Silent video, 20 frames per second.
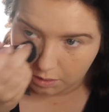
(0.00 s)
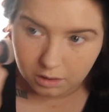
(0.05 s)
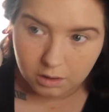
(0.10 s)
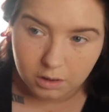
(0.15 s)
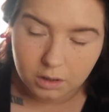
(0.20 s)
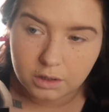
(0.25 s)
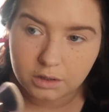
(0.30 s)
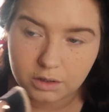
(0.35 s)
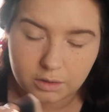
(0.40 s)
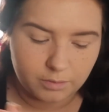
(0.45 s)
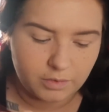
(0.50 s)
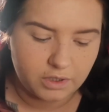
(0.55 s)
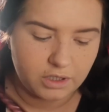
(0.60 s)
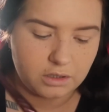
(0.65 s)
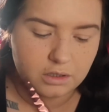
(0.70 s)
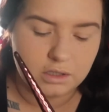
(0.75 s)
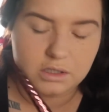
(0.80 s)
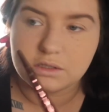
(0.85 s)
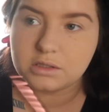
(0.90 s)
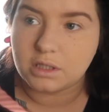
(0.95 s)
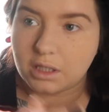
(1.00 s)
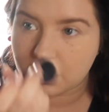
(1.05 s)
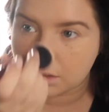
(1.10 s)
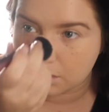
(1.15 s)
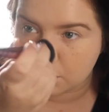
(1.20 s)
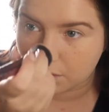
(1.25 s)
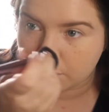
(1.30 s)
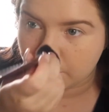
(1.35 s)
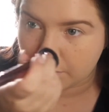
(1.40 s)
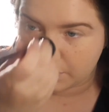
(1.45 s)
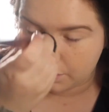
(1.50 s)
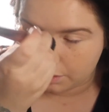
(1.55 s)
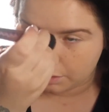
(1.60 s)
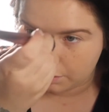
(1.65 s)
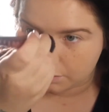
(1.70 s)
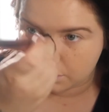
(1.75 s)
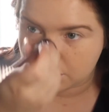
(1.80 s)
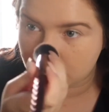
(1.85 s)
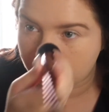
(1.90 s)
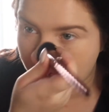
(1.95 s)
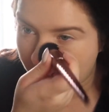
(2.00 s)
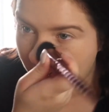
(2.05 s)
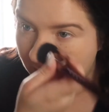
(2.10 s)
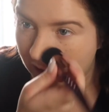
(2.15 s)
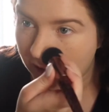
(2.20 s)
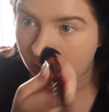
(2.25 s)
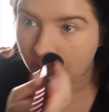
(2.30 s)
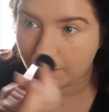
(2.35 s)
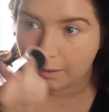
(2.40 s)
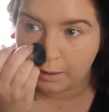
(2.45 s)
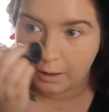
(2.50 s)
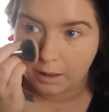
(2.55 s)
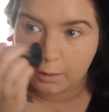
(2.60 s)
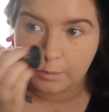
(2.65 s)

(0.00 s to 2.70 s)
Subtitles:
under my eyes and on my nose to make it like a little